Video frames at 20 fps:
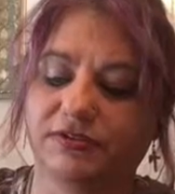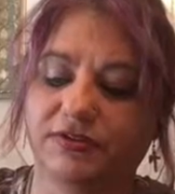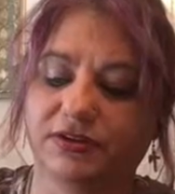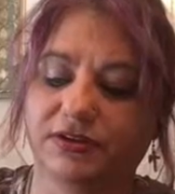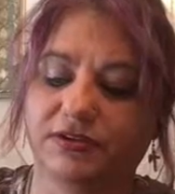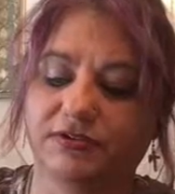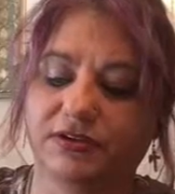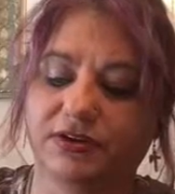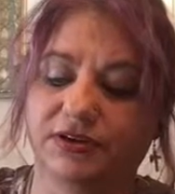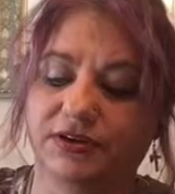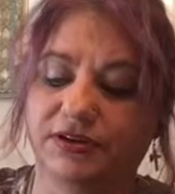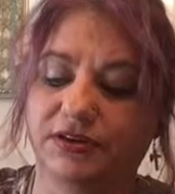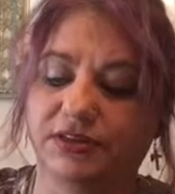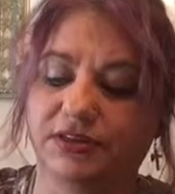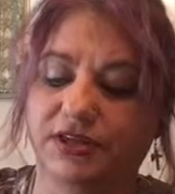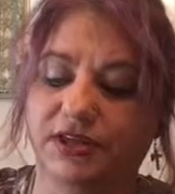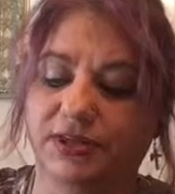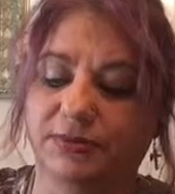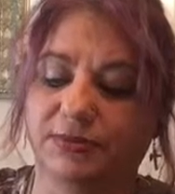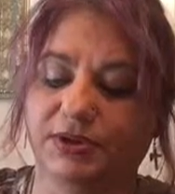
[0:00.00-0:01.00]
very, very
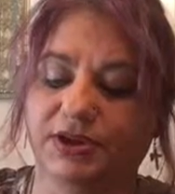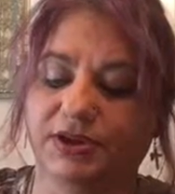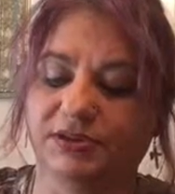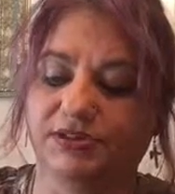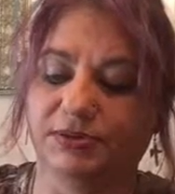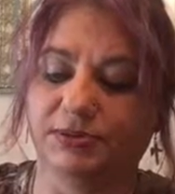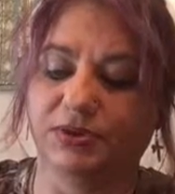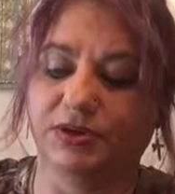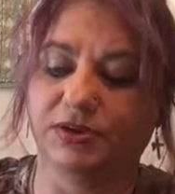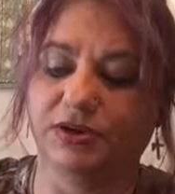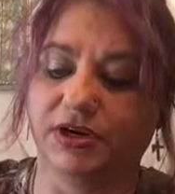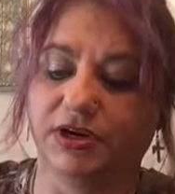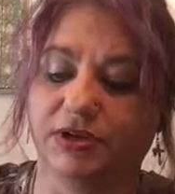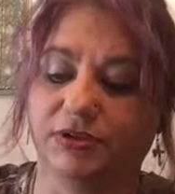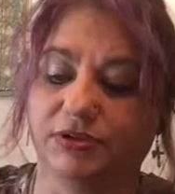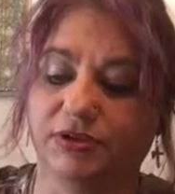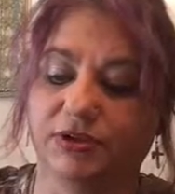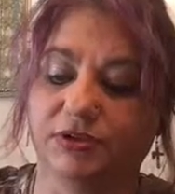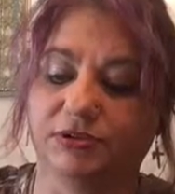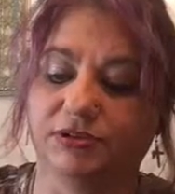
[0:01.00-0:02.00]
thin because I'm already
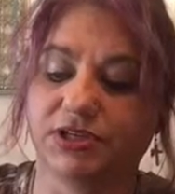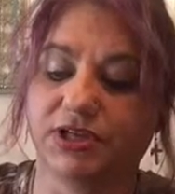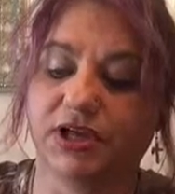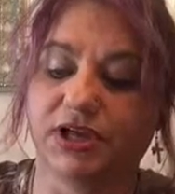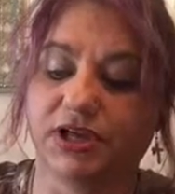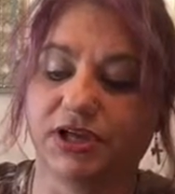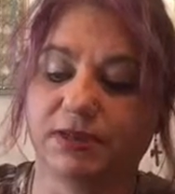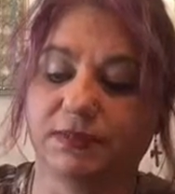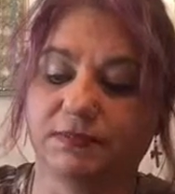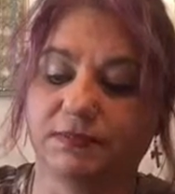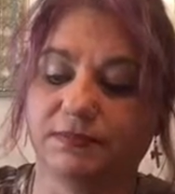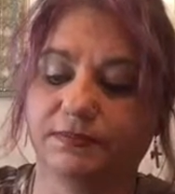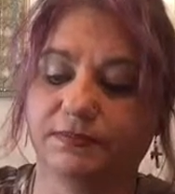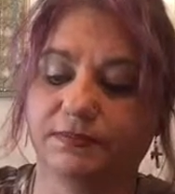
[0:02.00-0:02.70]
going on top.